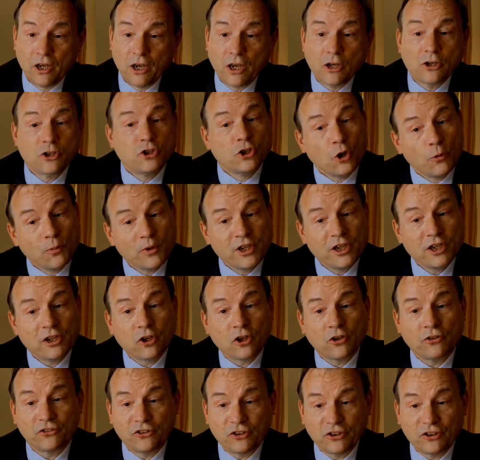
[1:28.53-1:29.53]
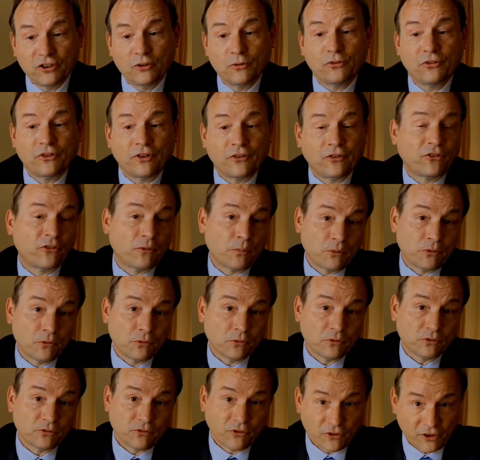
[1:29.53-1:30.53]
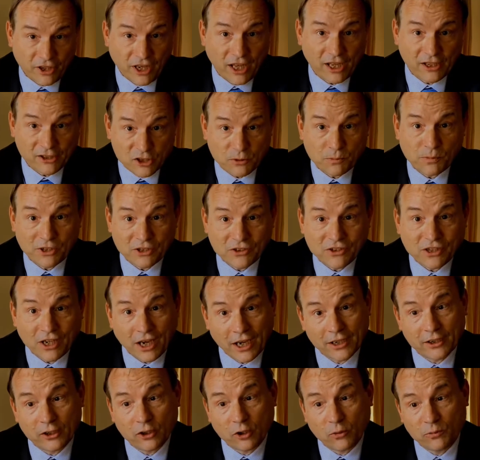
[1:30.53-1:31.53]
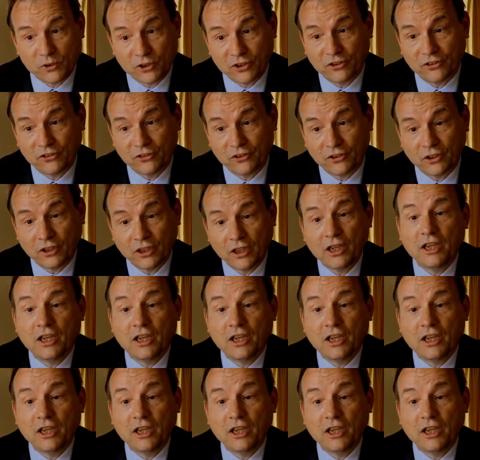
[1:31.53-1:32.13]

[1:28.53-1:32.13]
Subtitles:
Germany continues its support for the LGBTI community